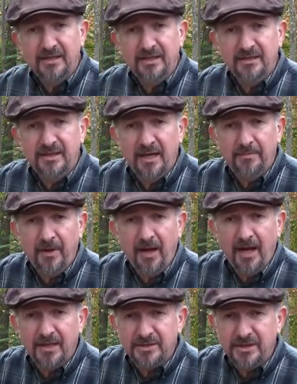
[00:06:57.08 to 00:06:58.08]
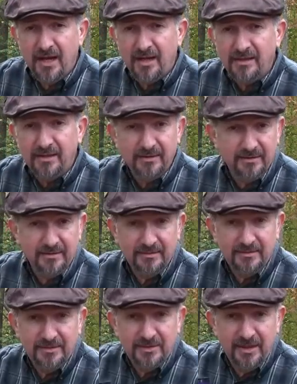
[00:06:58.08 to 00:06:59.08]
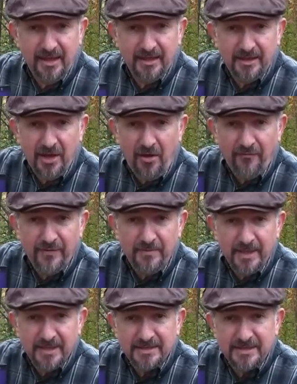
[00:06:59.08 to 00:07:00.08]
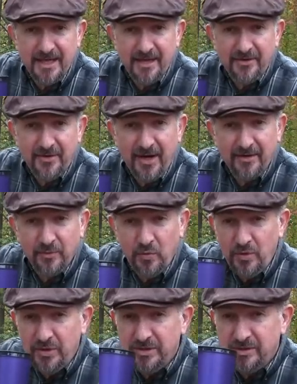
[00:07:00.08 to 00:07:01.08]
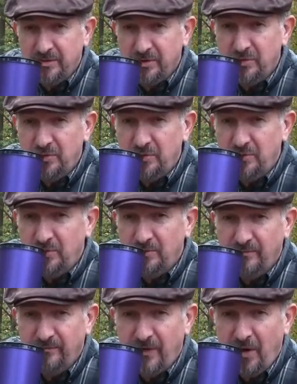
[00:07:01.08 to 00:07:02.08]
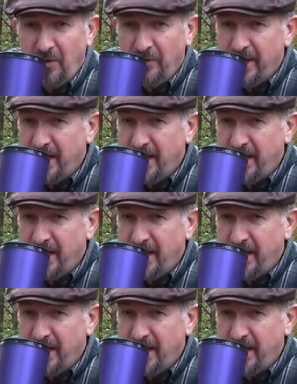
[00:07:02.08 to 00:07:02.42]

a good cup of hot chocolate and coffee mixed together out in the woods on a cool fall